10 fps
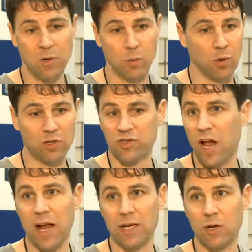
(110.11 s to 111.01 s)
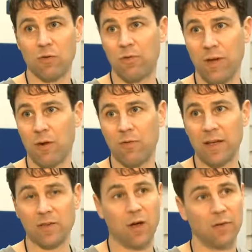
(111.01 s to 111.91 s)
we're excited to go,
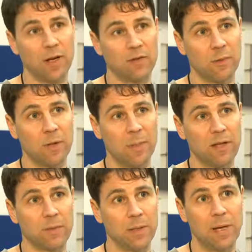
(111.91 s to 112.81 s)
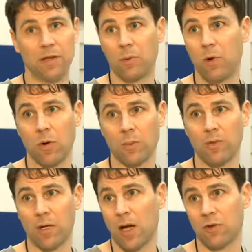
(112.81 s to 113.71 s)
face off against some of the best mid-major programs
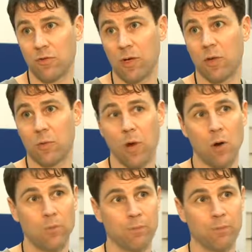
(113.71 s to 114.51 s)
in the country on the road.